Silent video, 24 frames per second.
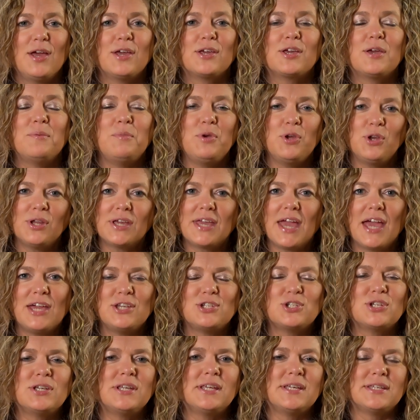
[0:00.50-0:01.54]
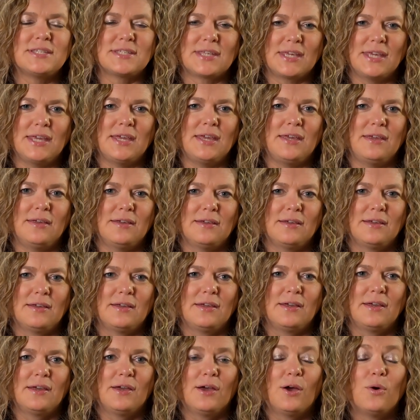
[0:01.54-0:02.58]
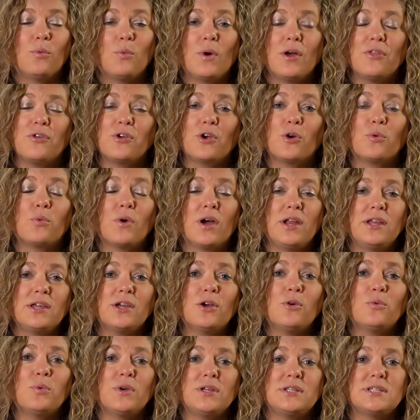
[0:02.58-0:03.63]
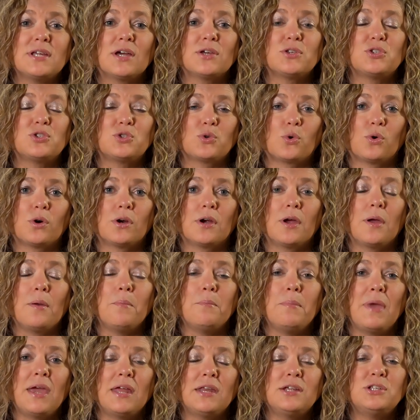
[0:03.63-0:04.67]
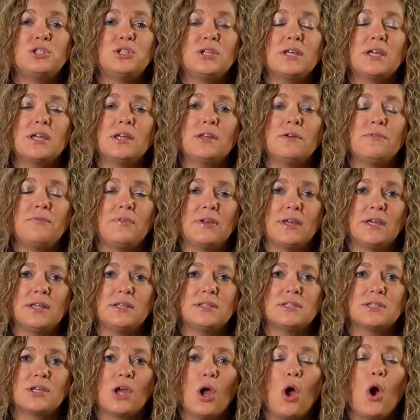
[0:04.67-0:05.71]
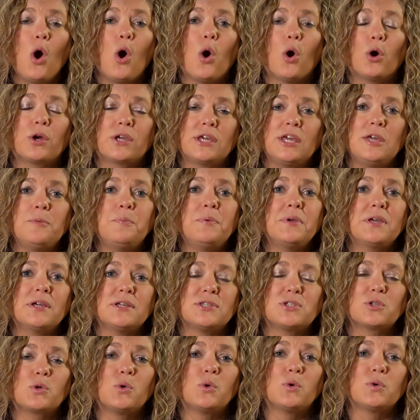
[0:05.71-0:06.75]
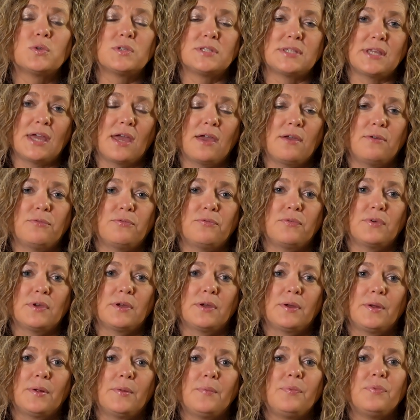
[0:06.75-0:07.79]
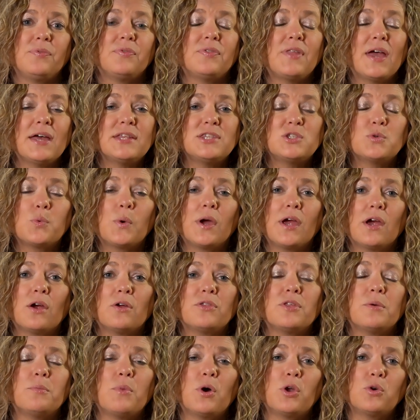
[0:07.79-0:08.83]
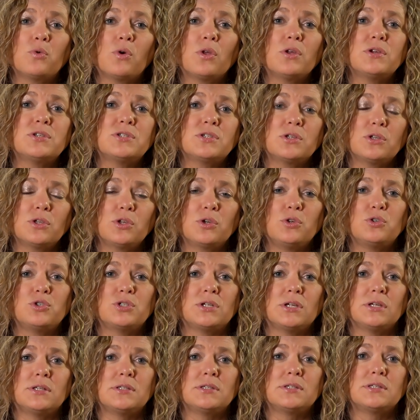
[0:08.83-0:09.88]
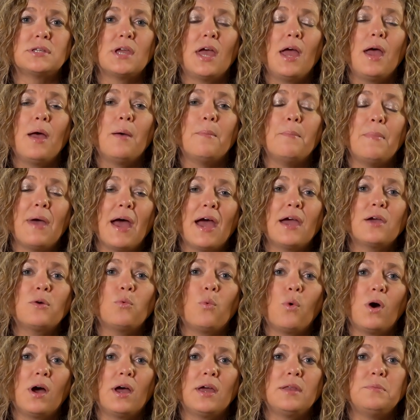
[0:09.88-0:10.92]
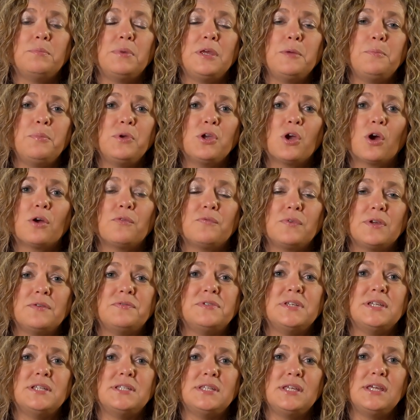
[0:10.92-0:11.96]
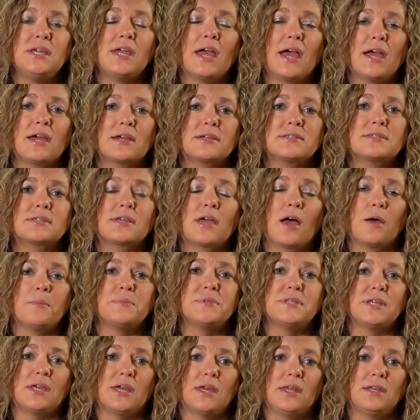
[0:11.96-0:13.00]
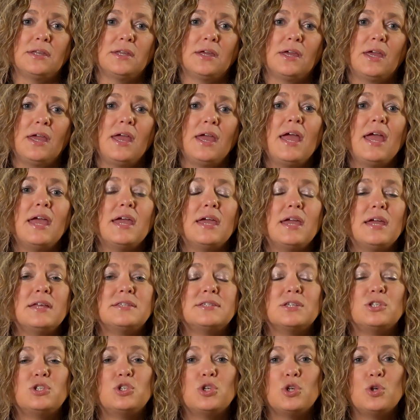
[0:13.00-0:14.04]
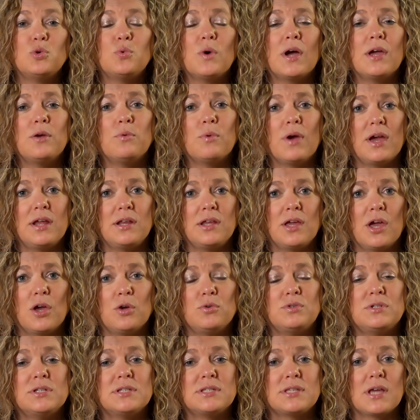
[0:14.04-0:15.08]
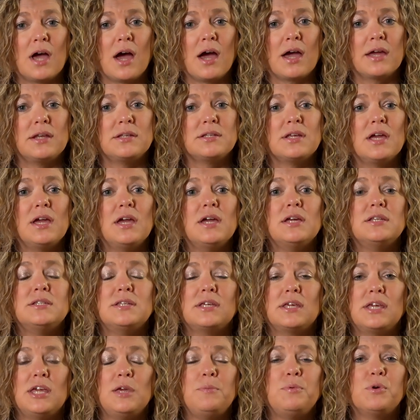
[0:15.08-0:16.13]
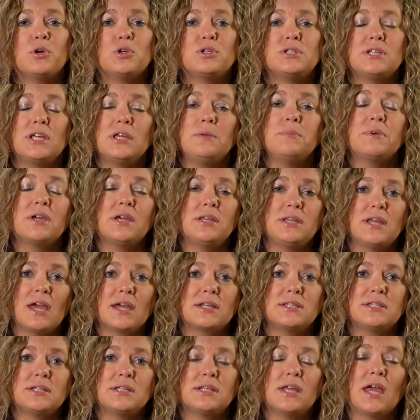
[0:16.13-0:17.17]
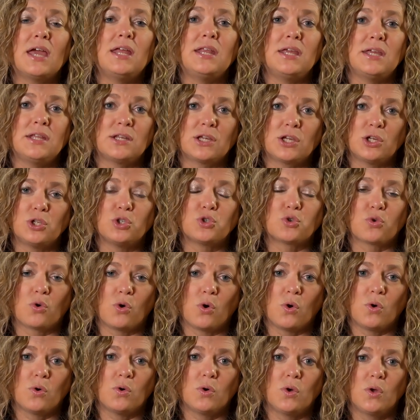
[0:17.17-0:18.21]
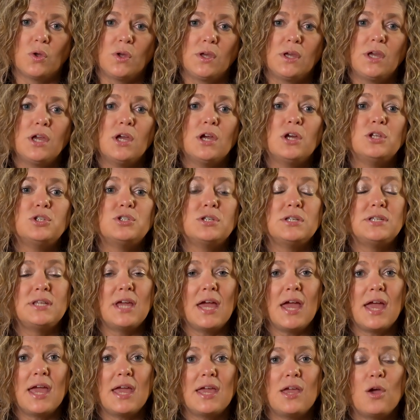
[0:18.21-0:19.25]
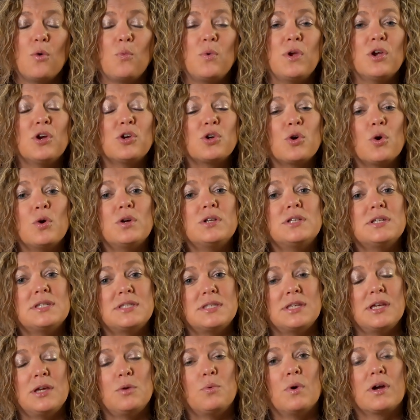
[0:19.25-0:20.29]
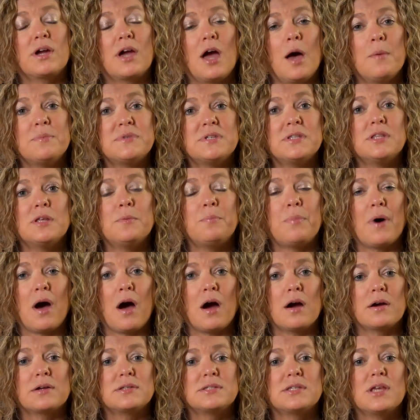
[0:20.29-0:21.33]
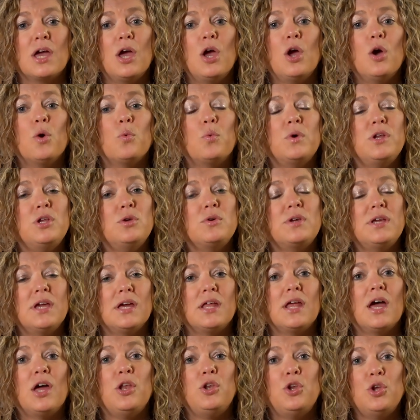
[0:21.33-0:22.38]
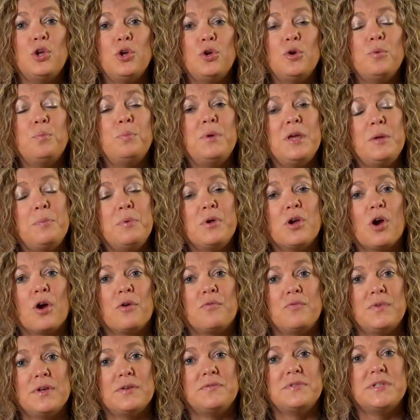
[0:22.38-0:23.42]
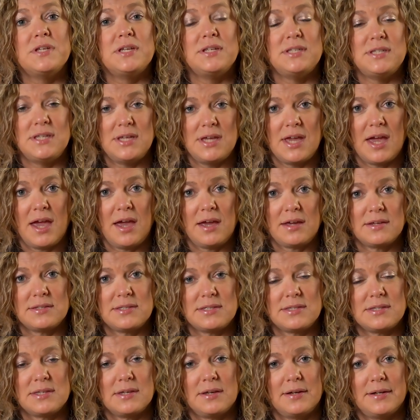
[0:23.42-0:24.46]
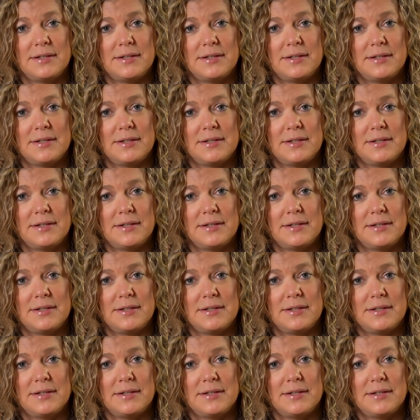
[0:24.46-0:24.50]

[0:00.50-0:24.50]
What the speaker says: Communication is key, whether you're running a retail store, managing an event, or keeping a school safe. That's where the Motorola Solutions Mag One BPR50dX comes in. It's a two-way radio designed to keep your team connected and in control. Today, we are going to see what comes in the box when you get a new BPR50dX.